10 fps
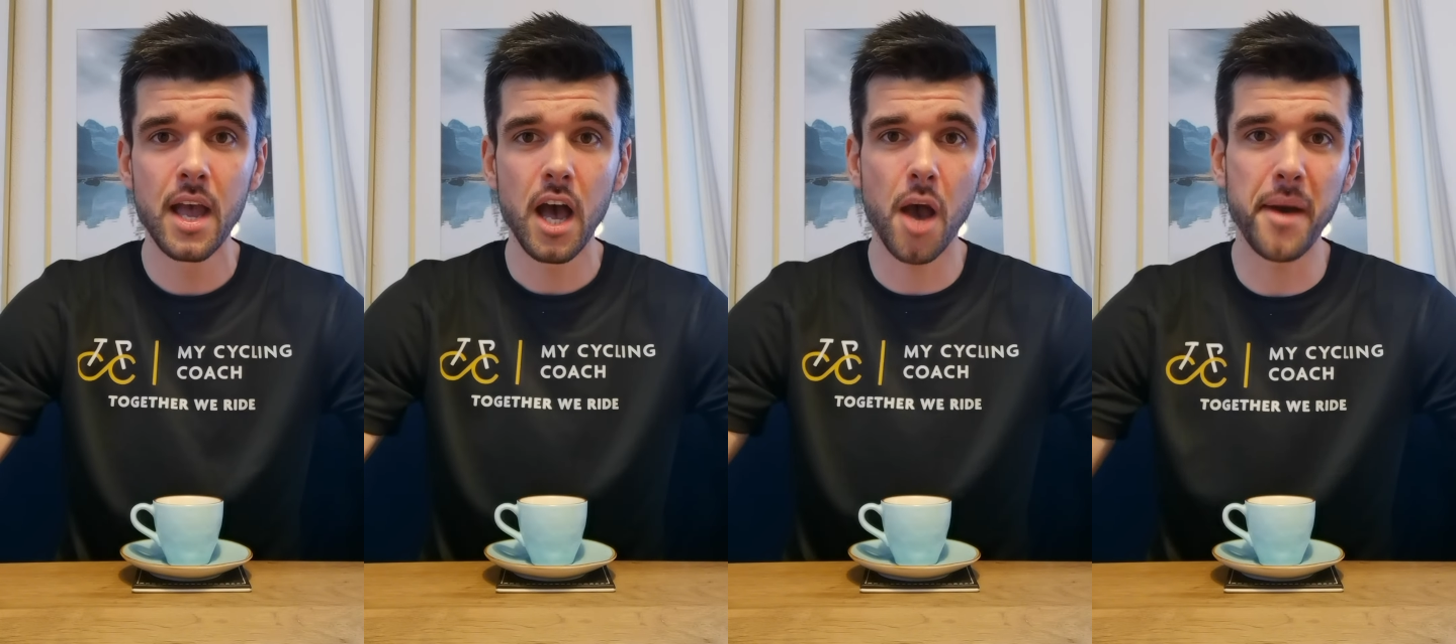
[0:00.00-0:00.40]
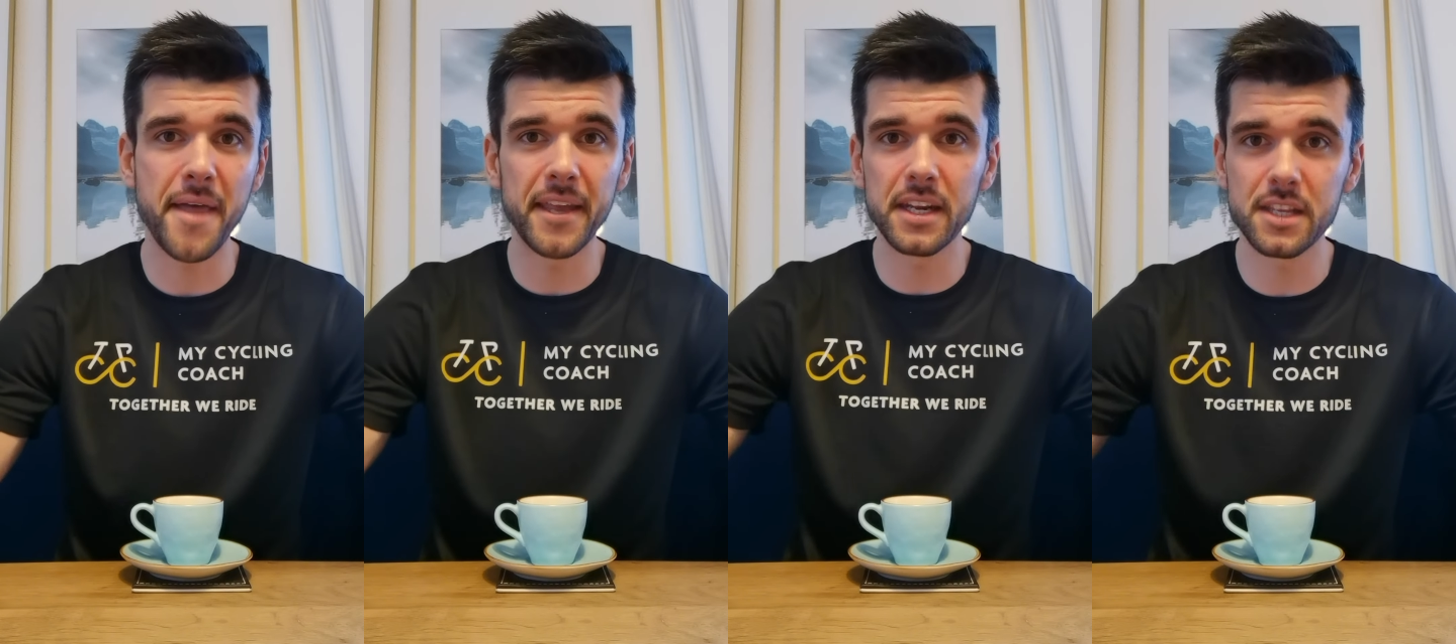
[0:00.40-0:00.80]
And
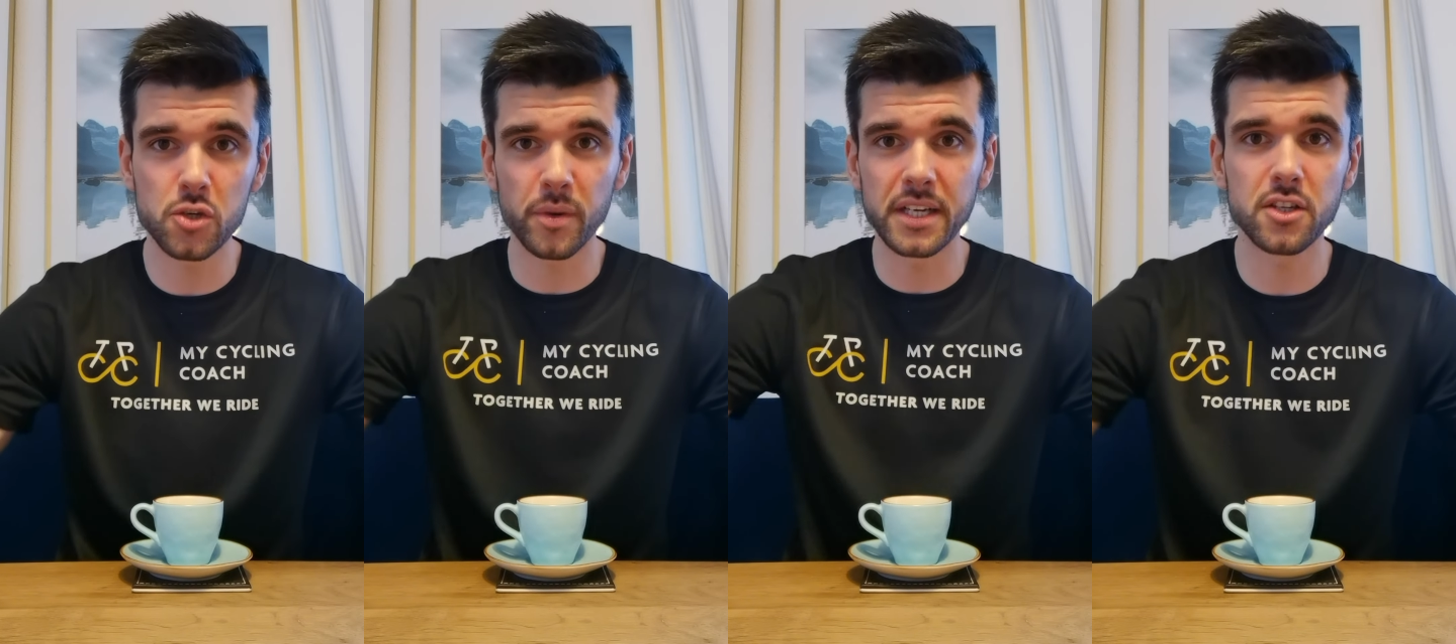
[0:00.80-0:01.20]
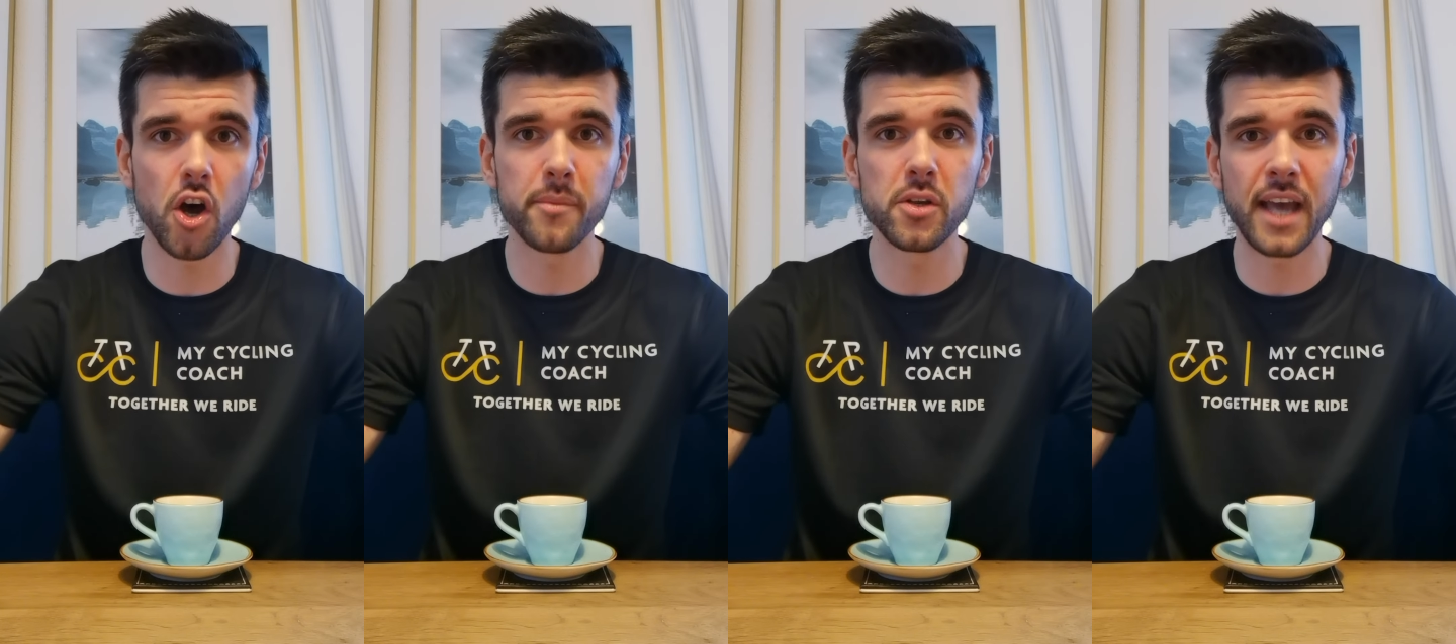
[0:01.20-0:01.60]
then in the
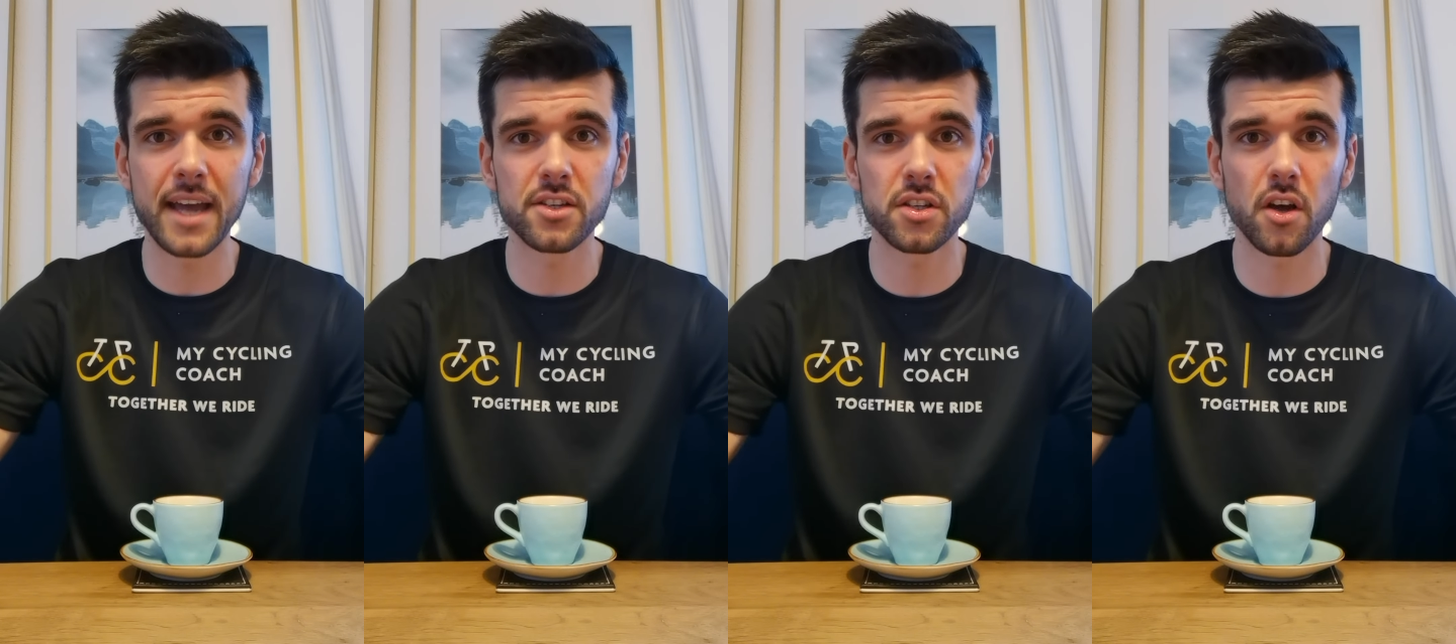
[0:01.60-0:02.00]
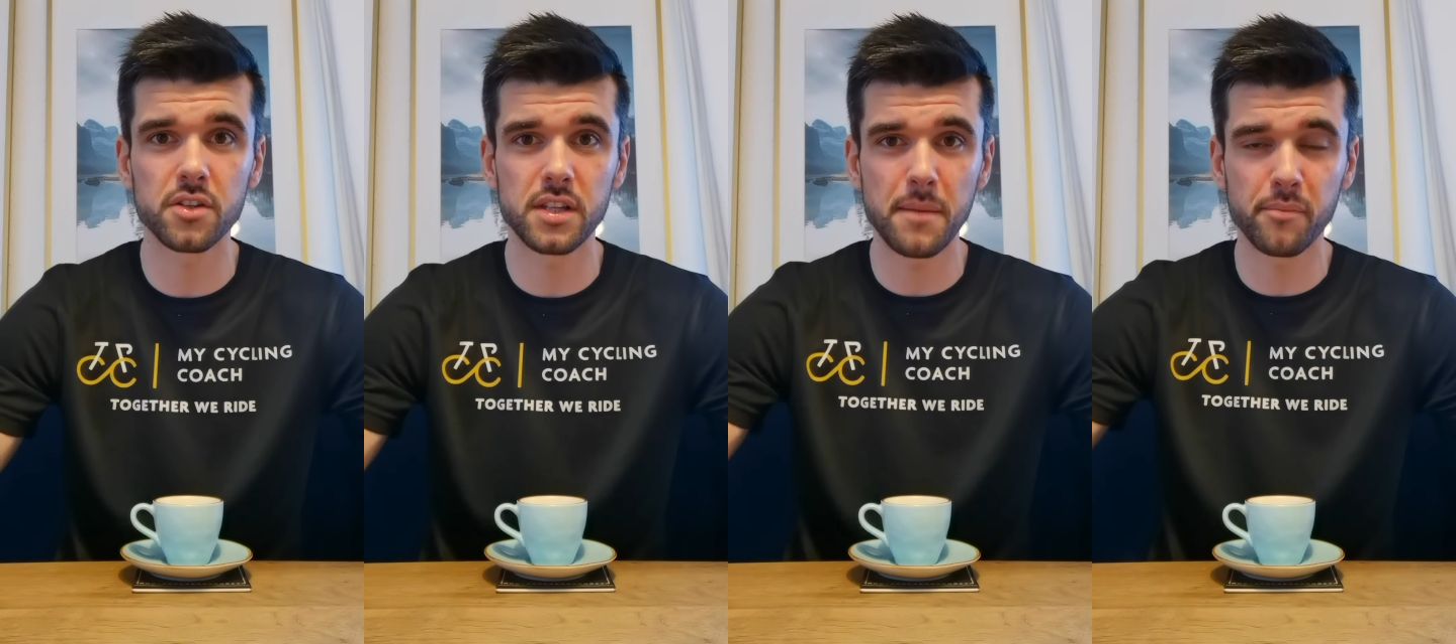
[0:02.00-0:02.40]
springtime, you can start
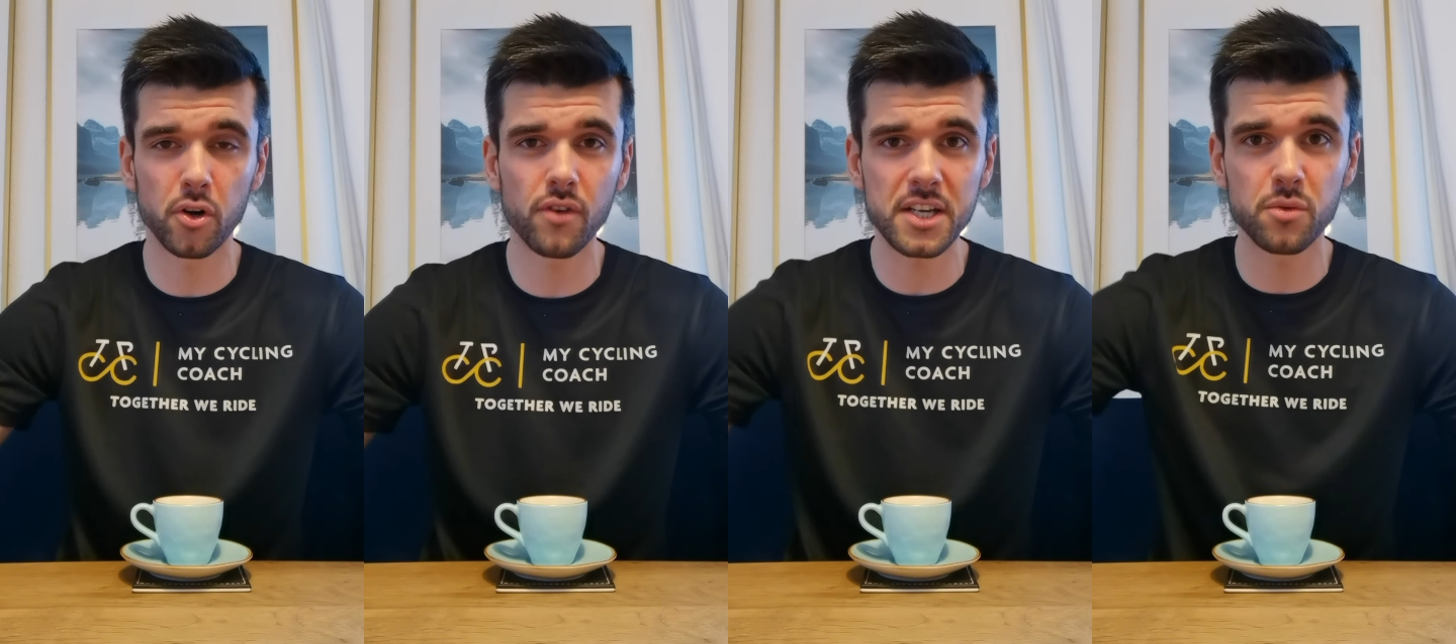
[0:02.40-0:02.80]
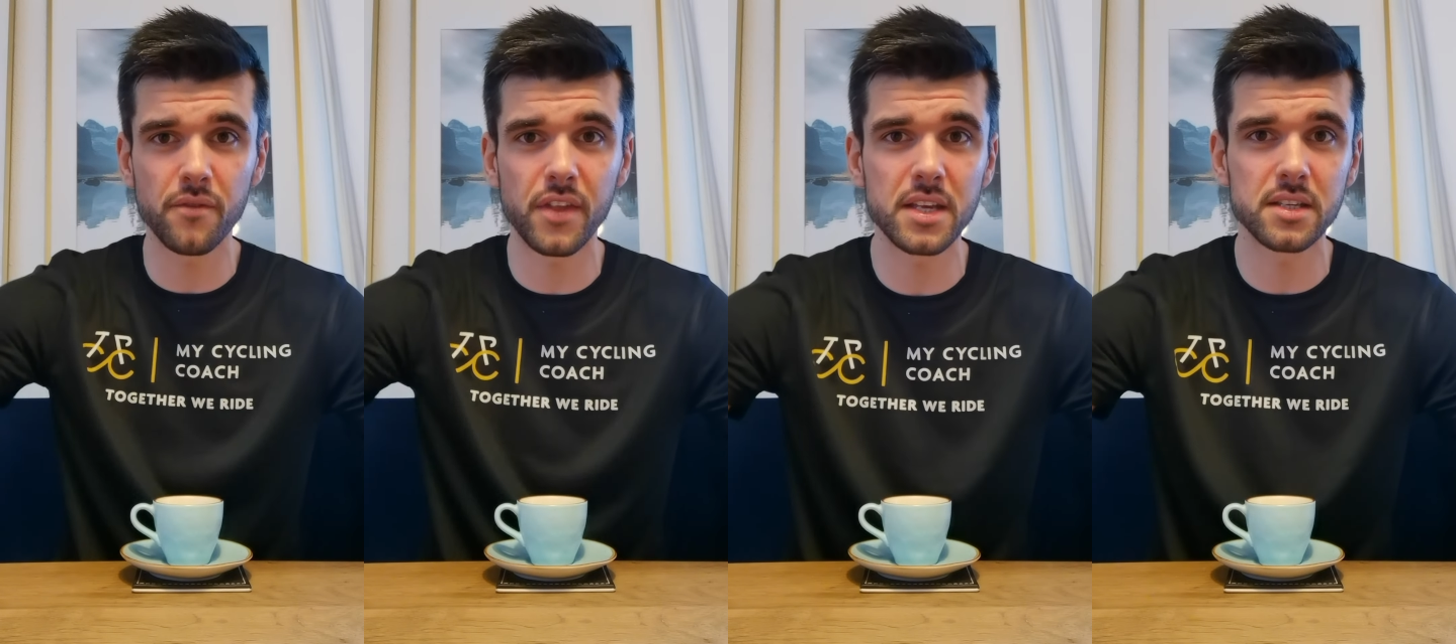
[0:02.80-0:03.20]
to then progress
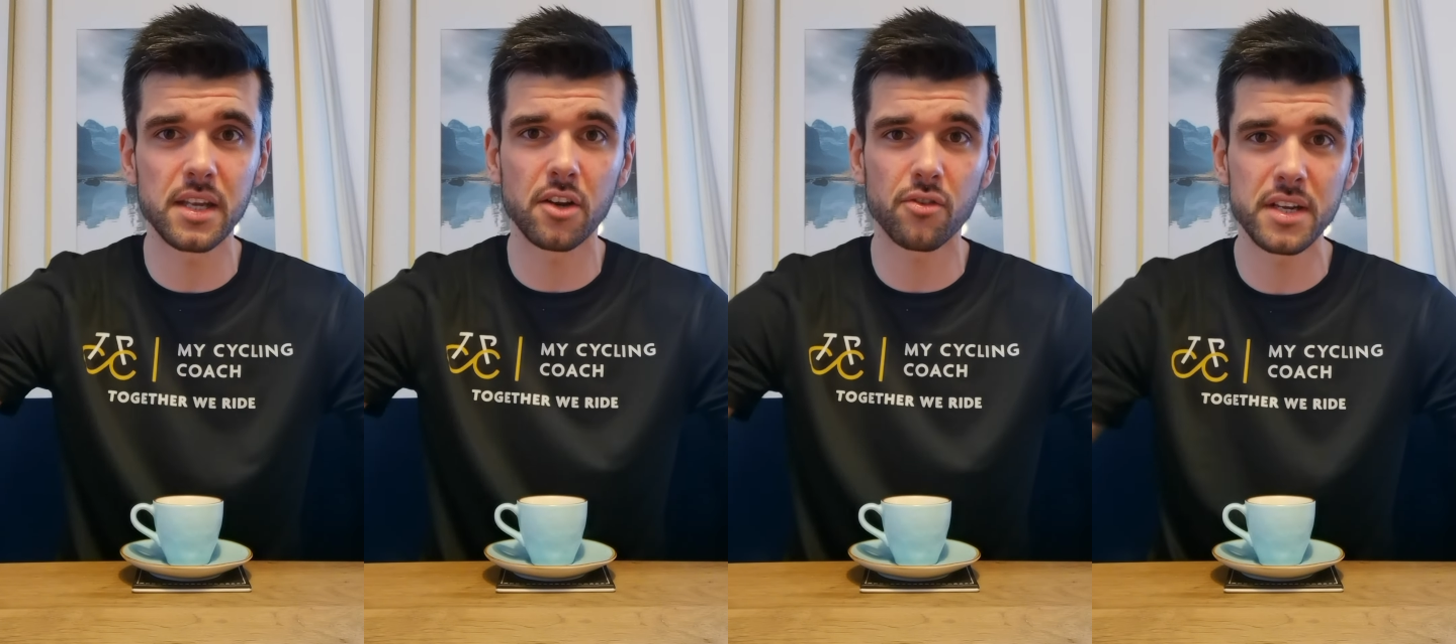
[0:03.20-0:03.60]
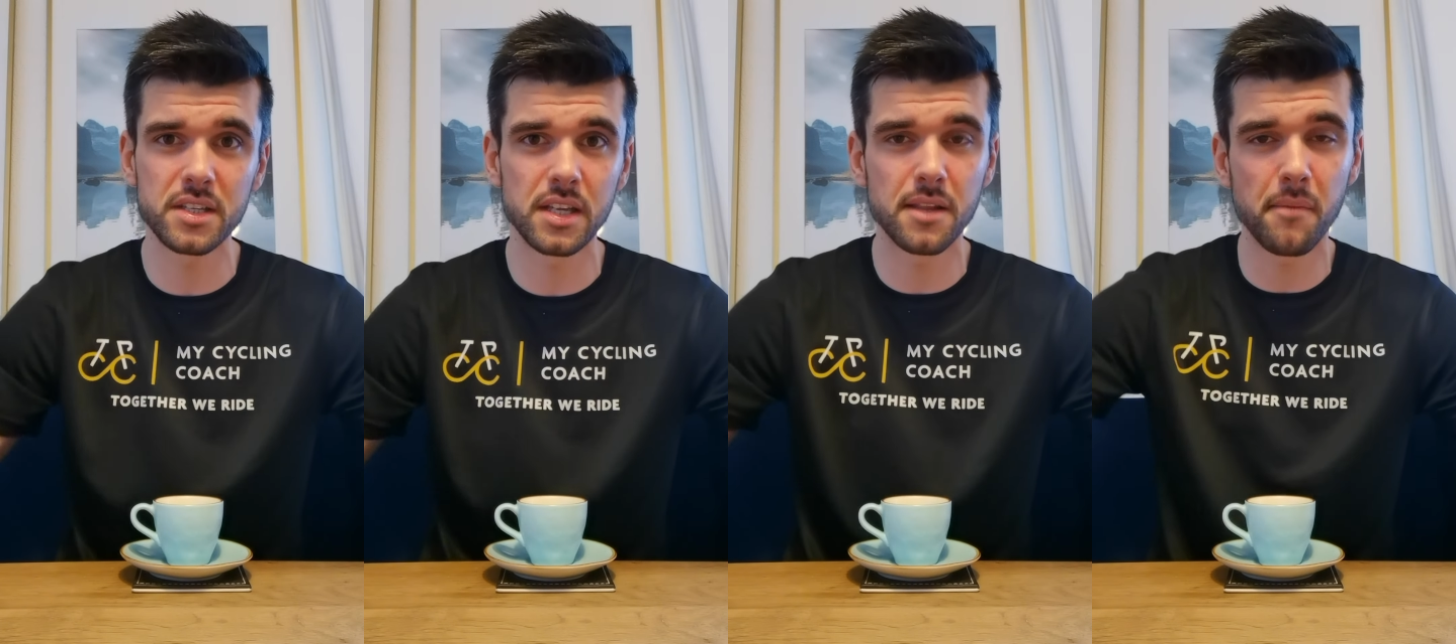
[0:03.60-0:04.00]
with this,
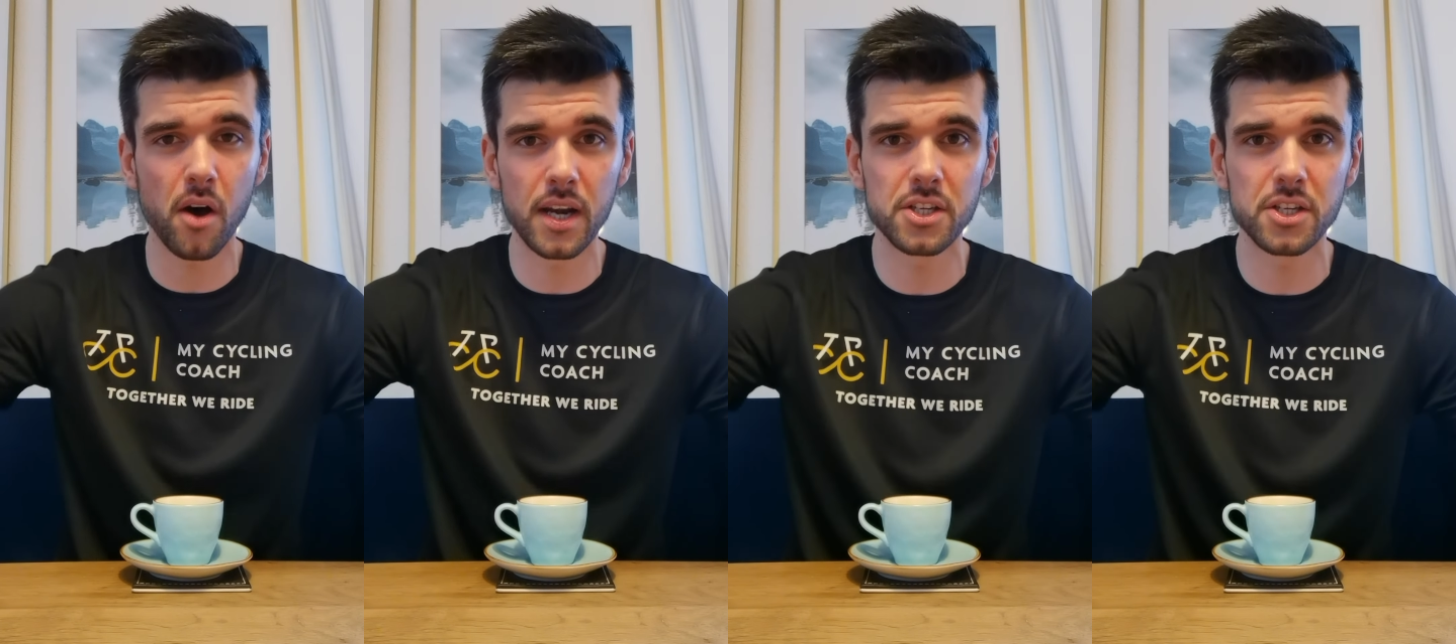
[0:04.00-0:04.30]
increasing the mileage a